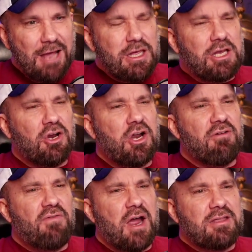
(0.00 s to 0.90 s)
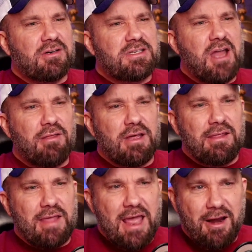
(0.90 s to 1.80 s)
"I think you're going to find there's
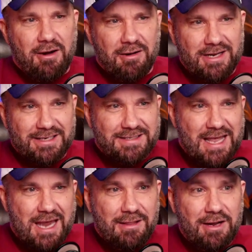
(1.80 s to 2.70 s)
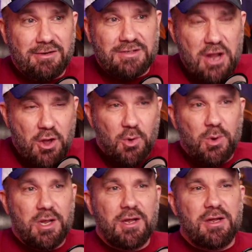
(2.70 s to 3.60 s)
nothing there," he said. "There's
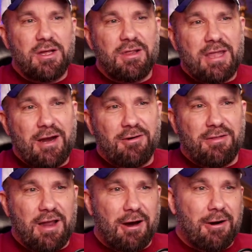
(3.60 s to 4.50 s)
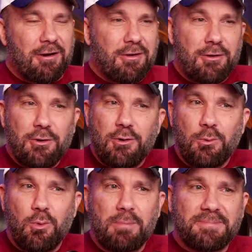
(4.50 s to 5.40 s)
no there.
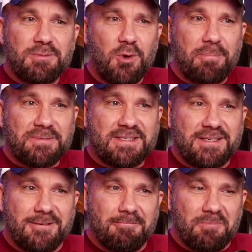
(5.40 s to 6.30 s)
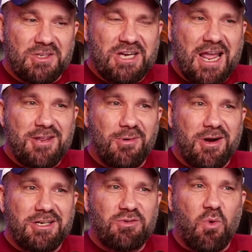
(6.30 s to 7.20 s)
Whoops, whoops.
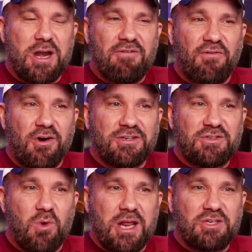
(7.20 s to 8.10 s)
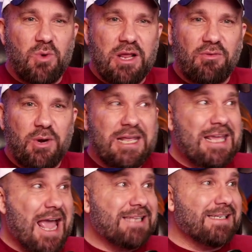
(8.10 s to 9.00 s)
January 21st, 2023.
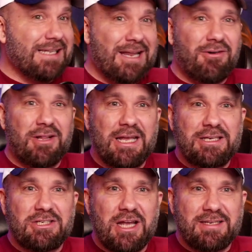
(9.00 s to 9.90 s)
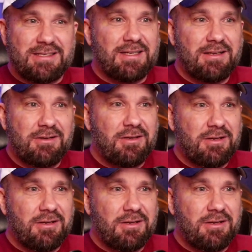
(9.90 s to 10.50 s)
Yes, literally just a